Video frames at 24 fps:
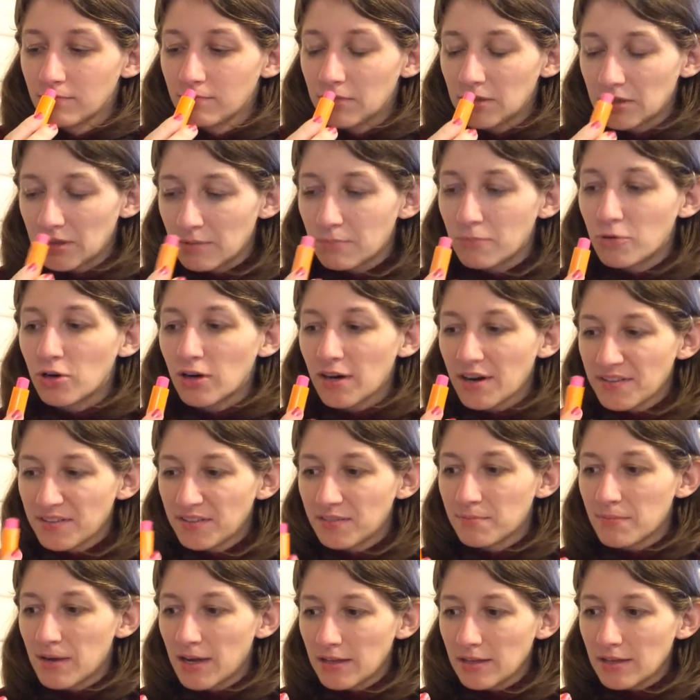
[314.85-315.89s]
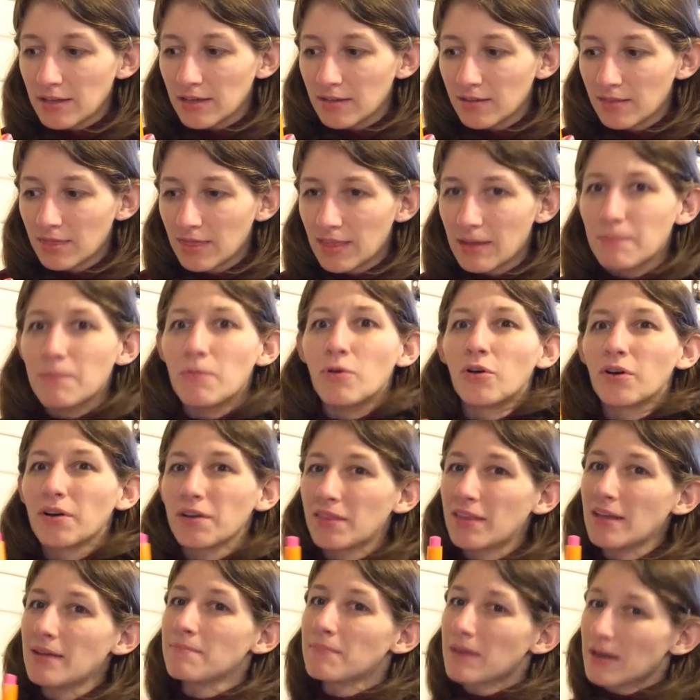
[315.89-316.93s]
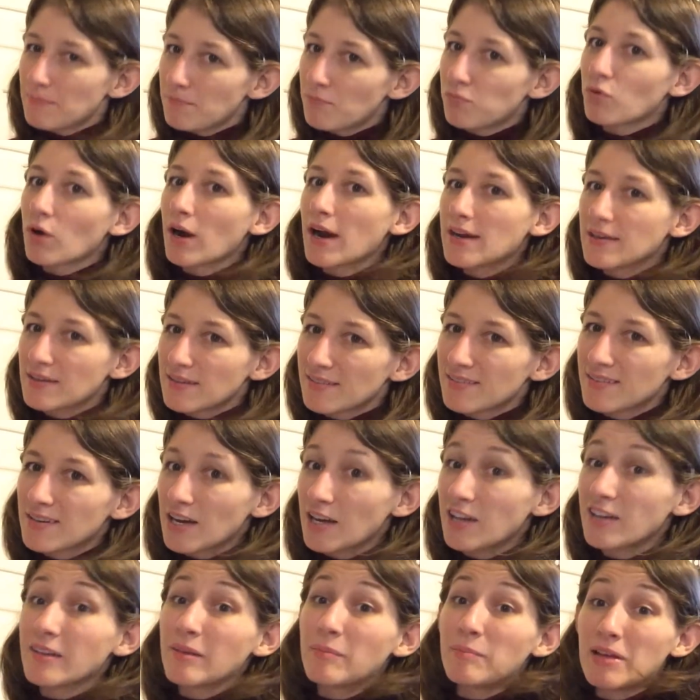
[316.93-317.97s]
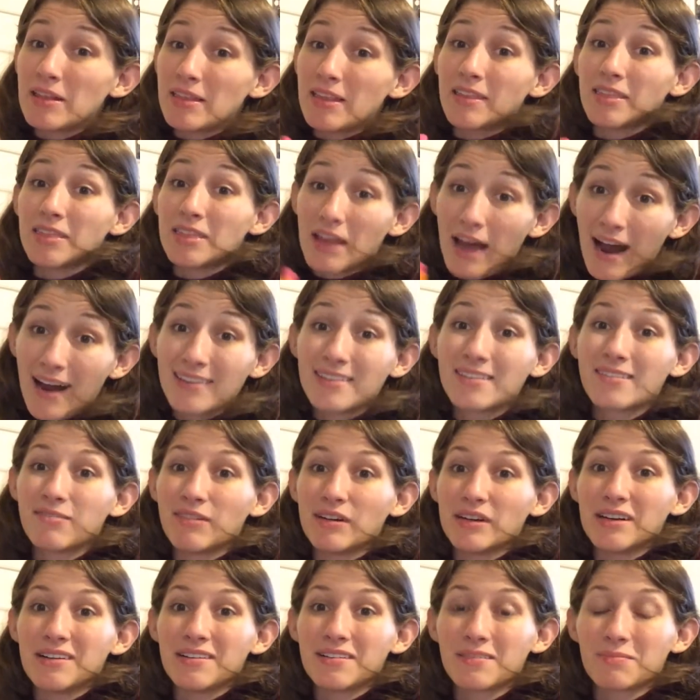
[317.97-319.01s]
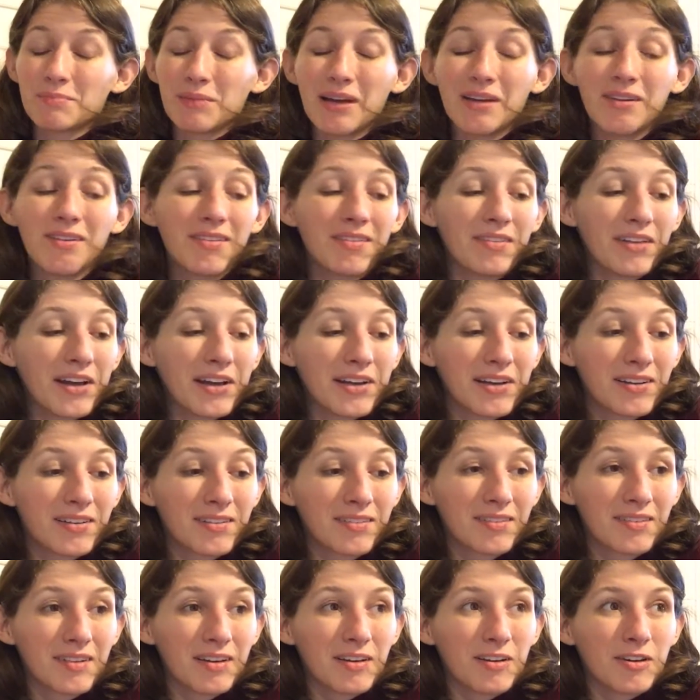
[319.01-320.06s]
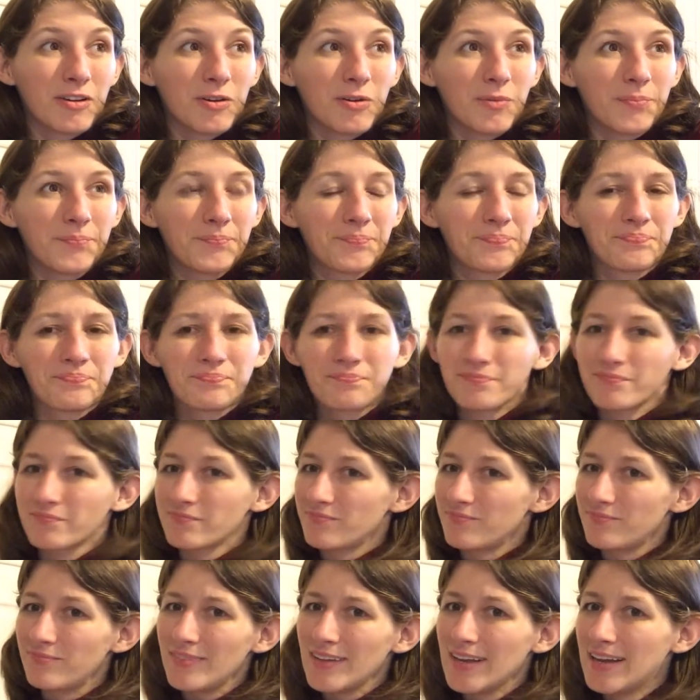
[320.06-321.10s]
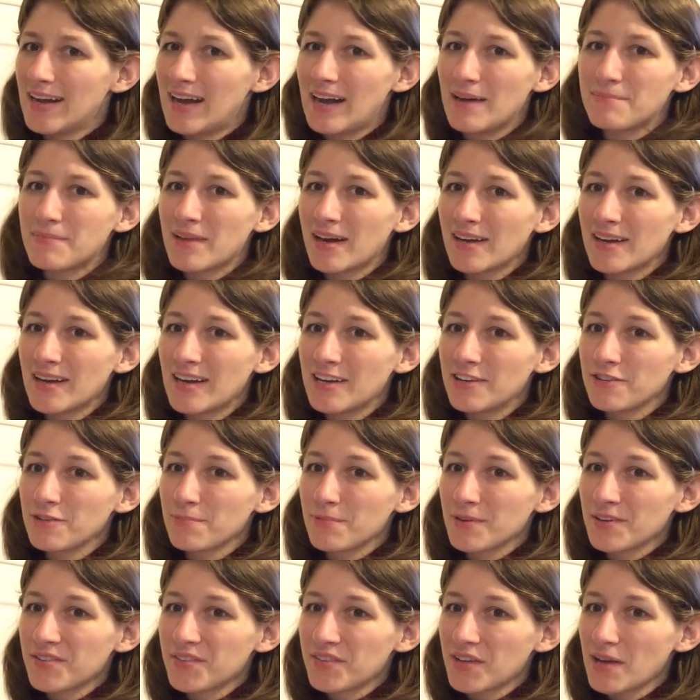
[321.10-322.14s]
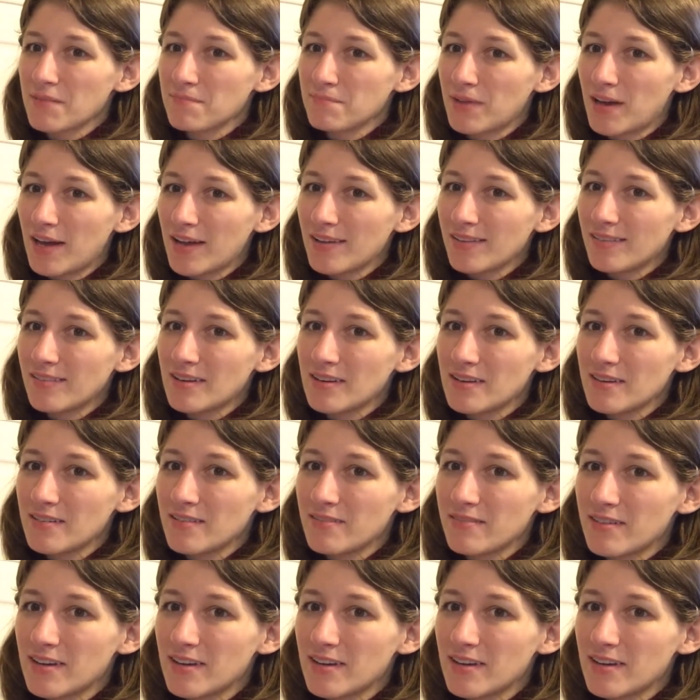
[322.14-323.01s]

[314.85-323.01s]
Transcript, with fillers: But the more I smell it, the more that my brain is telling me that that's what it smells like. So I'm not one hundred percent positive.